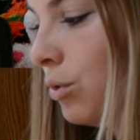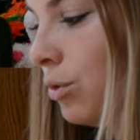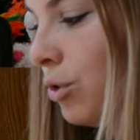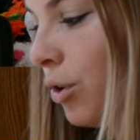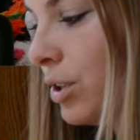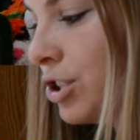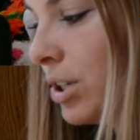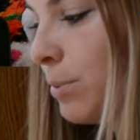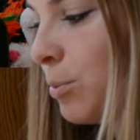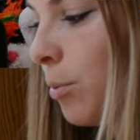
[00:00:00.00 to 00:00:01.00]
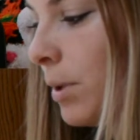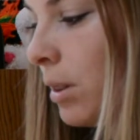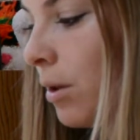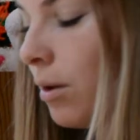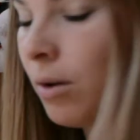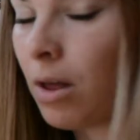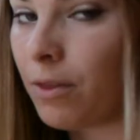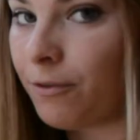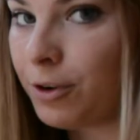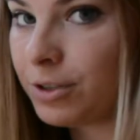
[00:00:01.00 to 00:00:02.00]
your ships will be on the
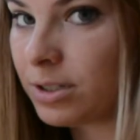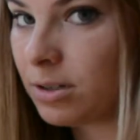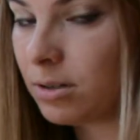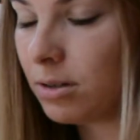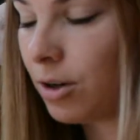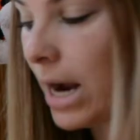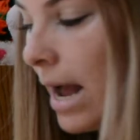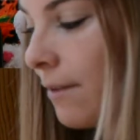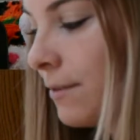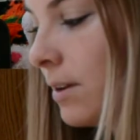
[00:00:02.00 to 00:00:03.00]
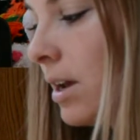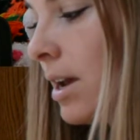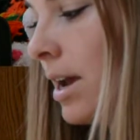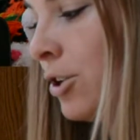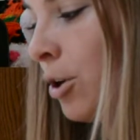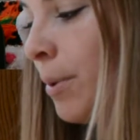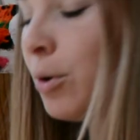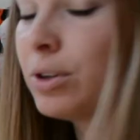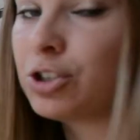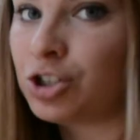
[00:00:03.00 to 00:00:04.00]
first graph and your
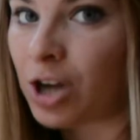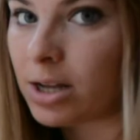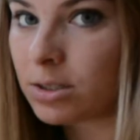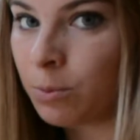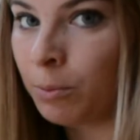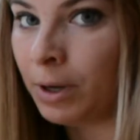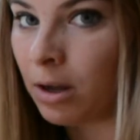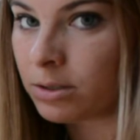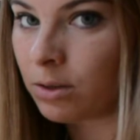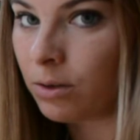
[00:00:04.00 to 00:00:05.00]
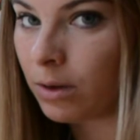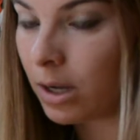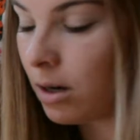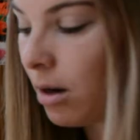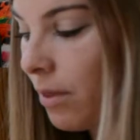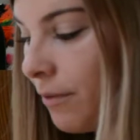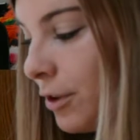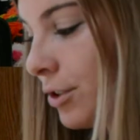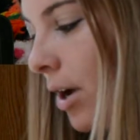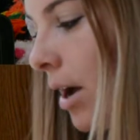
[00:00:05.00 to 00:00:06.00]
opponent's shots will be also located on the
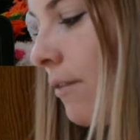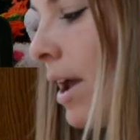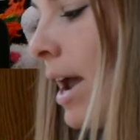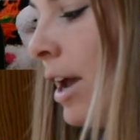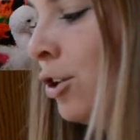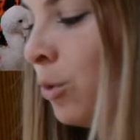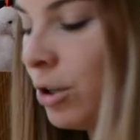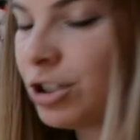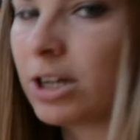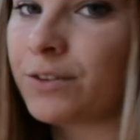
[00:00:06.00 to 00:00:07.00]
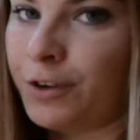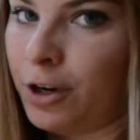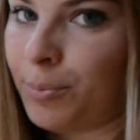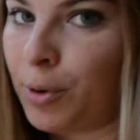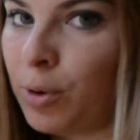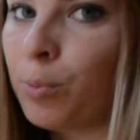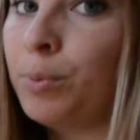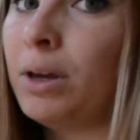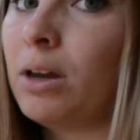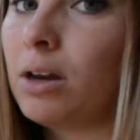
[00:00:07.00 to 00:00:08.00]
first graph, and your shots for your opponent
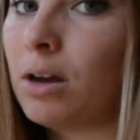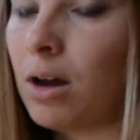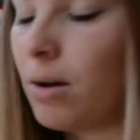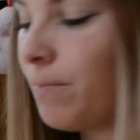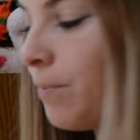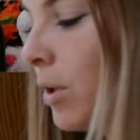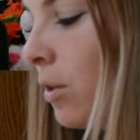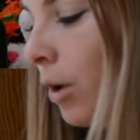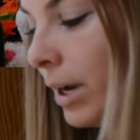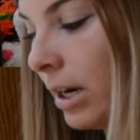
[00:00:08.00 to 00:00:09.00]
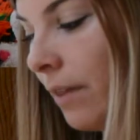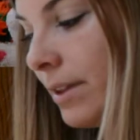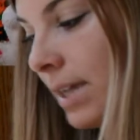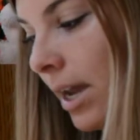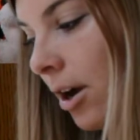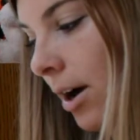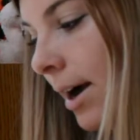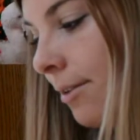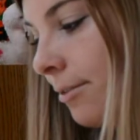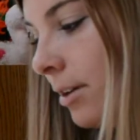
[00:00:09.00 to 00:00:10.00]
will be located on the second
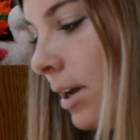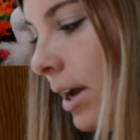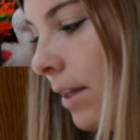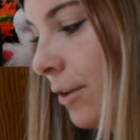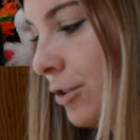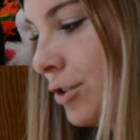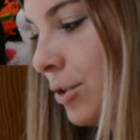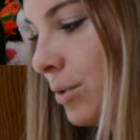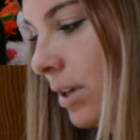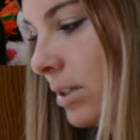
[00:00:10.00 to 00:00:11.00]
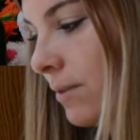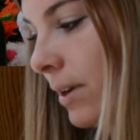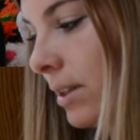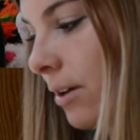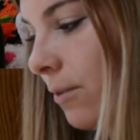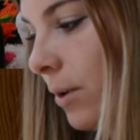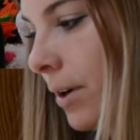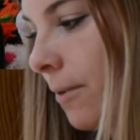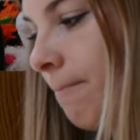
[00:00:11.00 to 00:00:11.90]
graph. And there's 2 sets right there for you.